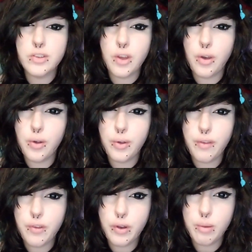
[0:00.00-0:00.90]
So
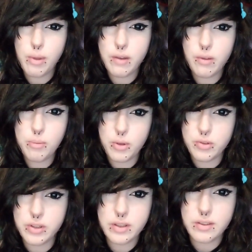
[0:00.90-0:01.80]
if you're in a bit of a
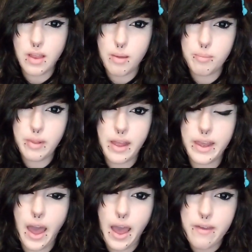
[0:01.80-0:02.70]
music slump
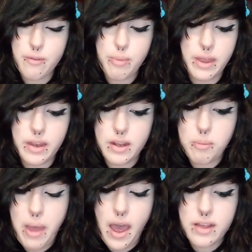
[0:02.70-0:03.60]
like I've been the
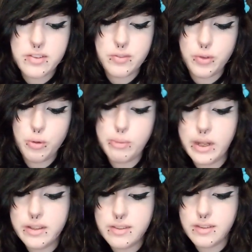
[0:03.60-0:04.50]
past few
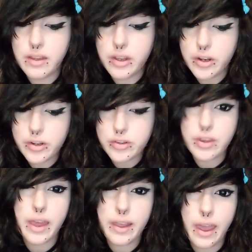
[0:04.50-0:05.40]
months, years,
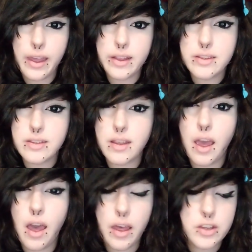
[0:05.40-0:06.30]
decades,
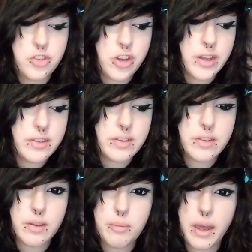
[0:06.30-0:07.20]

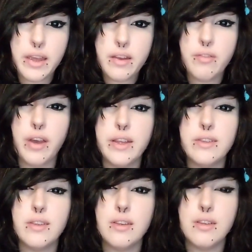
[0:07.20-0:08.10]
just my
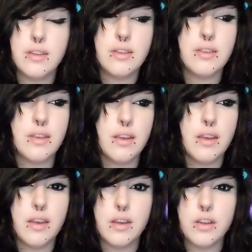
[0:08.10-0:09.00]
advice is
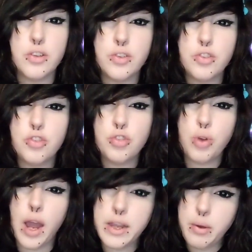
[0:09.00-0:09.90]

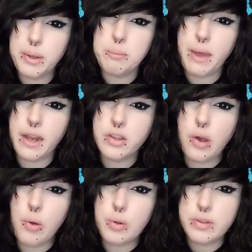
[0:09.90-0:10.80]
try going back to
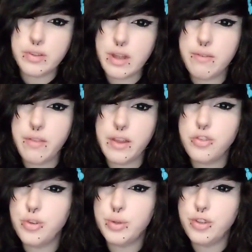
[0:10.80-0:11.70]
old stuff
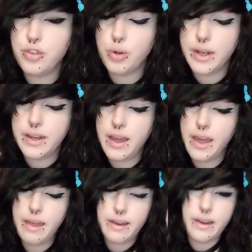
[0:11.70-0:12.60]
that you enjoyed,
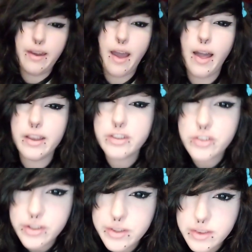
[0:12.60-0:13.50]
not
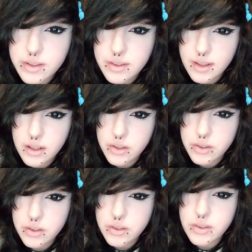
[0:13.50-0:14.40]
just the
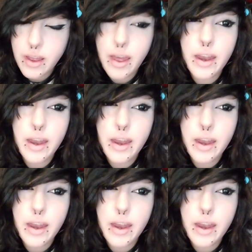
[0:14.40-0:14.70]
singles,